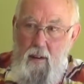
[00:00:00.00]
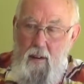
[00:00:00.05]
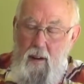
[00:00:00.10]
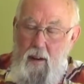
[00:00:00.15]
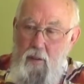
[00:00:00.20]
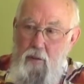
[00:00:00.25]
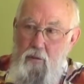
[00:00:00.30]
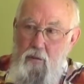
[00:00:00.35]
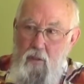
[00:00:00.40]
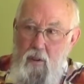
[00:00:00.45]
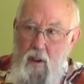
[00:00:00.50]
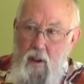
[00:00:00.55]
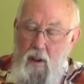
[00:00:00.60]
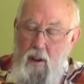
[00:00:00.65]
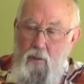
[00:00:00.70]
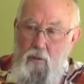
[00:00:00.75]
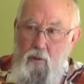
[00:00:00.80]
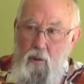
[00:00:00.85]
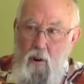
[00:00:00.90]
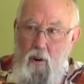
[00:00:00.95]

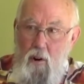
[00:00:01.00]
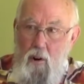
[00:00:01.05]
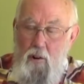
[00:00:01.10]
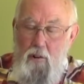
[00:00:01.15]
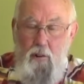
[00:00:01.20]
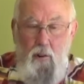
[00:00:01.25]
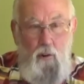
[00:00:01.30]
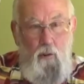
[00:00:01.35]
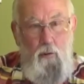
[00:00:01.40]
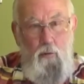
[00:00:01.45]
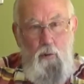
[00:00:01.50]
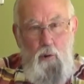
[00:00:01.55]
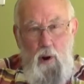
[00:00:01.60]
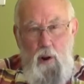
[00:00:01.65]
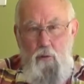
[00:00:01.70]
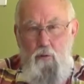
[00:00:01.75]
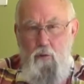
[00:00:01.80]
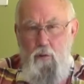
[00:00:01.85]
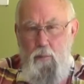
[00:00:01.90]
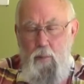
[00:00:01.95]
it's hard to
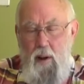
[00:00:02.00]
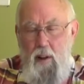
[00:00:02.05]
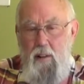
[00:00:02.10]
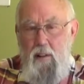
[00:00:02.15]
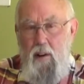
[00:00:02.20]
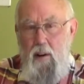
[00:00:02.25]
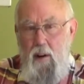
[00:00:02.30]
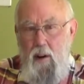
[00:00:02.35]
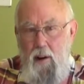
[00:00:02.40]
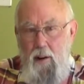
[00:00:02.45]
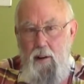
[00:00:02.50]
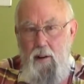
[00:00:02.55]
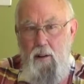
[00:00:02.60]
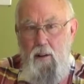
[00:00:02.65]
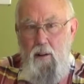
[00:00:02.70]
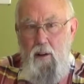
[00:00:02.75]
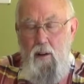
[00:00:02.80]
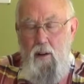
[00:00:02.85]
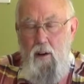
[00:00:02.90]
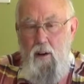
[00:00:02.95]
overestimate the kind
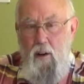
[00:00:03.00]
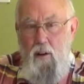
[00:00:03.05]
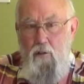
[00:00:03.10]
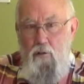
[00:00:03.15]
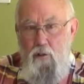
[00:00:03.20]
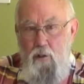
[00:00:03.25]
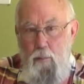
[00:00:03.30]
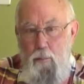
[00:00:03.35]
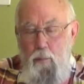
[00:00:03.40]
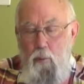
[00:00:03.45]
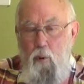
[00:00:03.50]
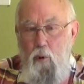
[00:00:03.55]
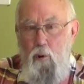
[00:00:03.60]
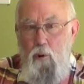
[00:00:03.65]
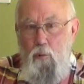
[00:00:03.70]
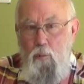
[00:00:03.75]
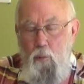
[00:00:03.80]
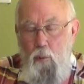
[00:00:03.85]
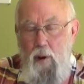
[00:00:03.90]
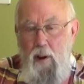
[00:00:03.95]
of
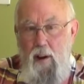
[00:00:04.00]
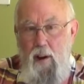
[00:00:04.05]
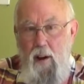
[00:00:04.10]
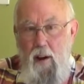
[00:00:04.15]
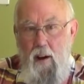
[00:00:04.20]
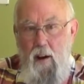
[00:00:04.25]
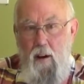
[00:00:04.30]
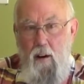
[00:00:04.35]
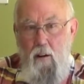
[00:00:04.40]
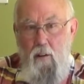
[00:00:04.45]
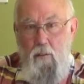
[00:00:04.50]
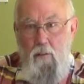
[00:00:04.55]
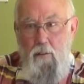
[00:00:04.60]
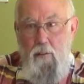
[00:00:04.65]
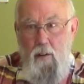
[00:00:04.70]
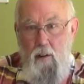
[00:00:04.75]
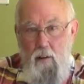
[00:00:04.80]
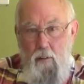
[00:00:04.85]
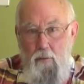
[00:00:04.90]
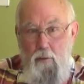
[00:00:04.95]
support we have
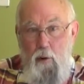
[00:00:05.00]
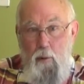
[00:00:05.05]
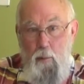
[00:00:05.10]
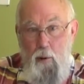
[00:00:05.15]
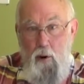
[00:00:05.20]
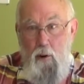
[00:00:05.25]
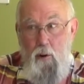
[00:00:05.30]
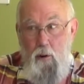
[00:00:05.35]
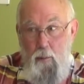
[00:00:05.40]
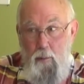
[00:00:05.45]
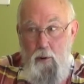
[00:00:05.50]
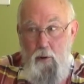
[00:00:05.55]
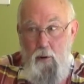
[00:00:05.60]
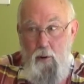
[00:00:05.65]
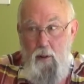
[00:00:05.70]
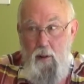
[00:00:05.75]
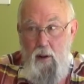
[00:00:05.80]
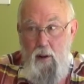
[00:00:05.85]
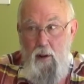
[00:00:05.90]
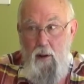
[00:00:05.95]
from our
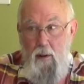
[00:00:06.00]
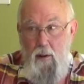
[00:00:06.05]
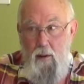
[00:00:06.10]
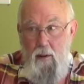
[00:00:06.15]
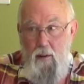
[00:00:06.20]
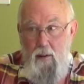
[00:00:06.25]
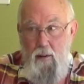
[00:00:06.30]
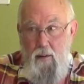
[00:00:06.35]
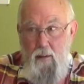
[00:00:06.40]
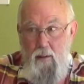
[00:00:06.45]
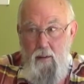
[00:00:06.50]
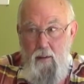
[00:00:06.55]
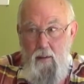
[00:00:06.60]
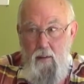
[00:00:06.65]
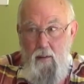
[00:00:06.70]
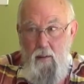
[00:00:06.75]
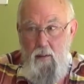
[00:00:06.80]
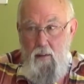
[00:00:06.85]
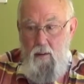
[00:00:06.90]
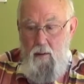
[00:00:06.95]
community.
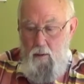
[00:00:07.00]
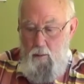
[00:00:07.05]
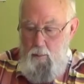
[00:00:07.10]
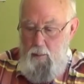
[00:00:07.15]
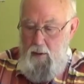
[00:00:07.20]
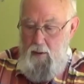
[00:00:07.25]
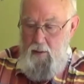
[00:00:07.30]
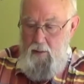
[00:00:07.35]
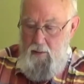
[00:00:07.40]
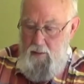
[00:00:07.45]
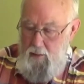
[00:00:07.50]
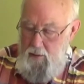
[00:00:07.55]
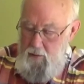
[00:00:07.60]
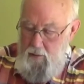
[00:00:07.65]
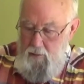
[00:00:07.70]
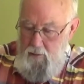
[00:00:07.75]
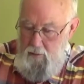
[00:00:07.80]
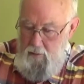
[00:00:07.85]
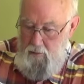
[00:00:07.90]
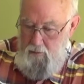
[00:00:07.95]
I mean,
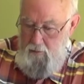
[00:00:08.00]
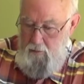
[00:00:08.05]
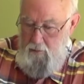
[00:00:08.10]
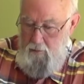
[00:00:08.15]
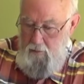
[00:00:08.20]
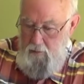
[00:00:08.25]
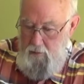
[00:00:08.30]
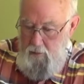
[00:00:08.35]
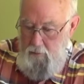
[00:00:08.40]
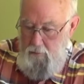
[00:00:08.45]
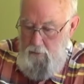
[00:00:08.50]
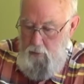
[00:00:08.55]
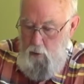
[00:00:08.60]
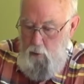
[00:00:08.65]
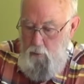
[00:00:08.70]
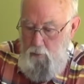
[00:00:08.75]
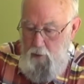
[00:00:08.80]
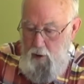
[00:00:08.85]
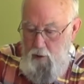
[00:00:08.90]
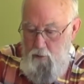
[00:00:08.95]
the
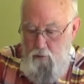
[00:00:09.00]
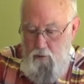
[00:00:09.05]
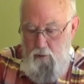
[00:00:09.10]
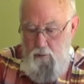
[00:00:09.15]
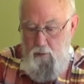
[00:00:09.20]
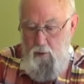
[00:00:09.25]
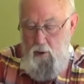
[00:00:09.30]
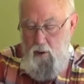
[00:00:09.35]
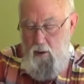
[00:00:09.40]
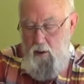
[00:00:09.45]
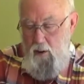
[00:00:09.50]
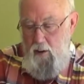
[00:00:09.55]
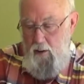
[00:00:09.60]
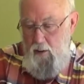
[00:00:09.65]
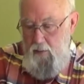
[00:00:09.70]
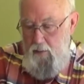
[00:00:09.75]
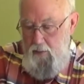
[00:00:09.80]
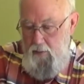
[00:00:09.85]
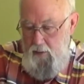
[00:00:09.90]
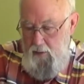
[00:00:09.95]
folk festival
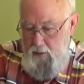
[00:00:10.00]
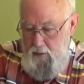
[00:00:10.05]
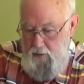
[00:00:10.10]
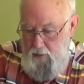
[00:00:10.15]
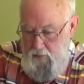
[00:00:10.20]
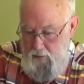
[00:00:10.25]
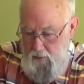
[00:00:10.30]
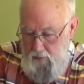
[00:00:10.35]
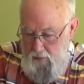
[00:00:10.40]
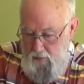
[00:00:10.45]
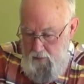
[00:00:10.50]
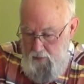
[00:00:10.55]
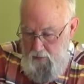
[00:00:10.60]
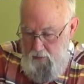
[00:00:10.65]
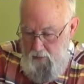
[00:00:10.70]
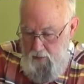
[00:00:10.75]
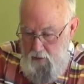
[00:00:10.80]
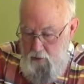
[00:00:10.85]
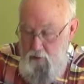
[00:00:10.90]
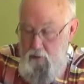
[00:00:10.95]
and the
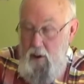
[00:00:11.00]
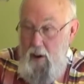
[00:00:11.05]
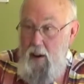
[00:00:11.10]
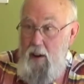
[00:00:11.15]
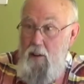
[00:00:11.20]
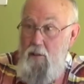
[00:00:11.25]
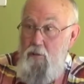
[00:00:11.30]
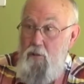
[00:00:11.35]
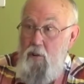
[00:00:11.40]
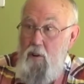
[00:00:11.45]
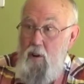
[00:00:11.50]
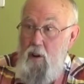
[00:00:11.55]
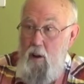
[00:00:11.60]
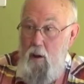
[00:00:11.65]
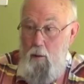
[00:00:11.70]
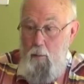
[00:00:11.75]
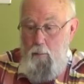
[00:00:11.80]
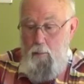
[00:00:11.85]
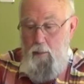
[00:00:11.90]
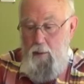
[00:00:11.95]
science
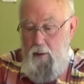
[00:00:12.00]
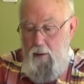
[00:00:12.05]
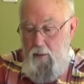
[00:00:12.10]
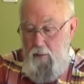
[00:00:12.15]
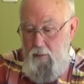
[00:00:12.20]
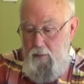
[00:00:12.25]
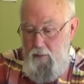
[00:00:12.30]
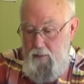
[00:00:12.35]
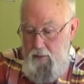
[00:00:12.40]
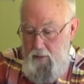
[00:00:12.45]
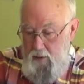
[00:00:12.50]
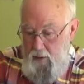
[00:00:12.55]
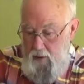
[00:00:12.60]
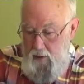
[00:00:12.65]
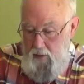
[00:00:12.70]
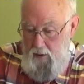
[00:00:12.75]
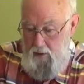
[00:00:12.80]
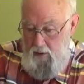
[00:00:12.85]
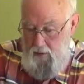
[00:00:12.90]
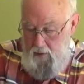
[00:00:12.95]
club and
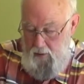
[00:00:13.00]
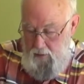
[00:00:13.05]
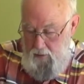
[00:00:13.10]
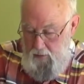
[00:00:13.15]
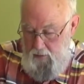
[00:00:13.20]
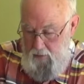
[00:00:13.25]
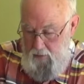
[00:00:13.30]
the